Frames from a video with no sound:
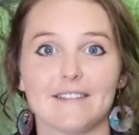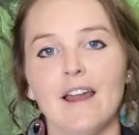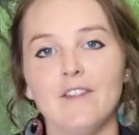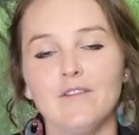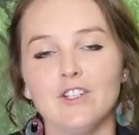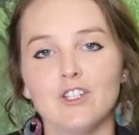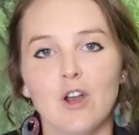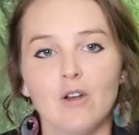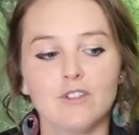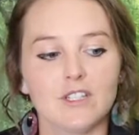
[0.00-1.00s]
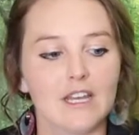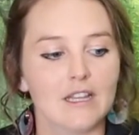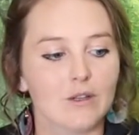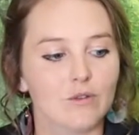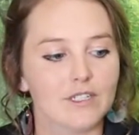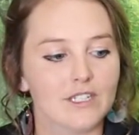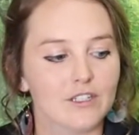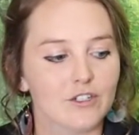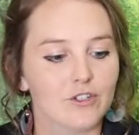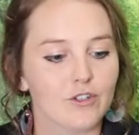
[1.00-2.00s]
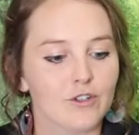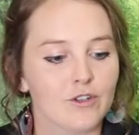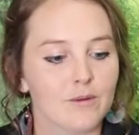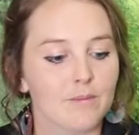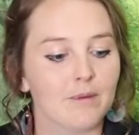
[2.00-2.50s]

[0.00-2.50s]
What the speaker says: Now the results that looked into